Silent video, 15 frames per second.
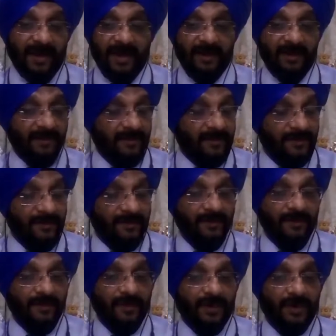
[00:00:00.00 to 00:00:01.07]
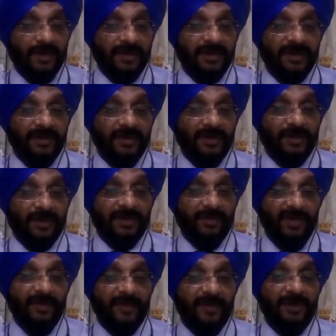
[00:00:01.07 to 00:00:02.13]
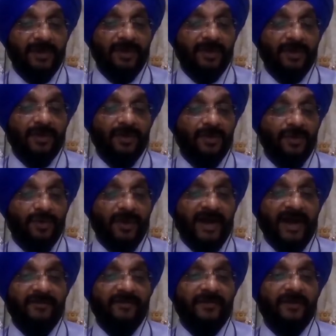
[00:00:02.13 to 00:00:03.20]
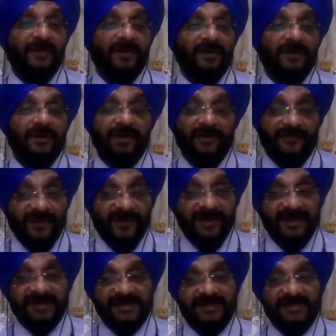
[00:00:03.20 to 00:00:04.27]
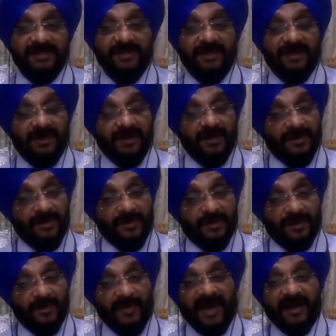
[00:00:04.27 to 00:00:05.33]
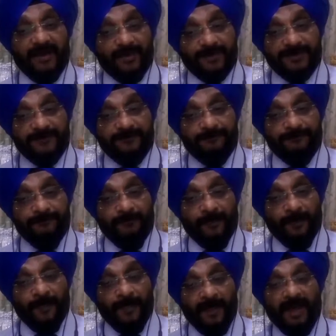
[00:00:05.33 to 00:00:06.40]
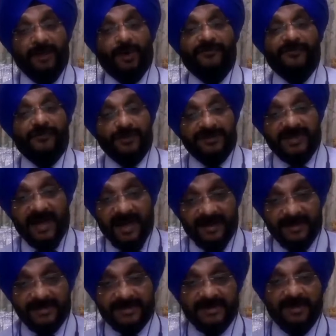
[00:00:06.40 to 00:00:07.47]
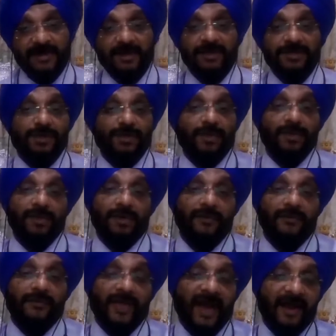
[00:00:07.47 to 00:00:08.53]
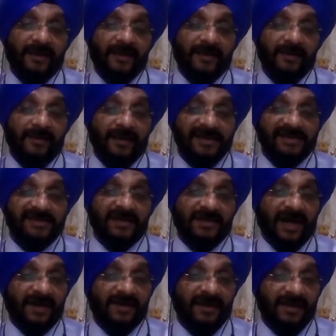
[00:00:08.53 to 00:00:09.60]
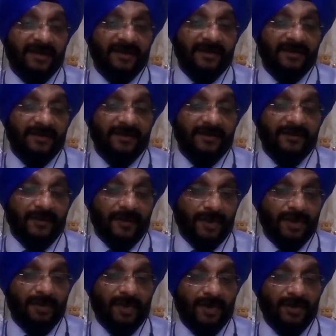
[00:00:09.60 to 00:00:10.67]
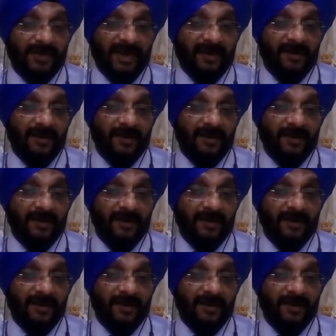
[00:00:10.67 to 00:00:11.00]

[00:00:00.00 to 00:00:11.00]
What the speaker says: and all the people who have nefarious, you know, background, and of course the hackers. So that is the darknet all about.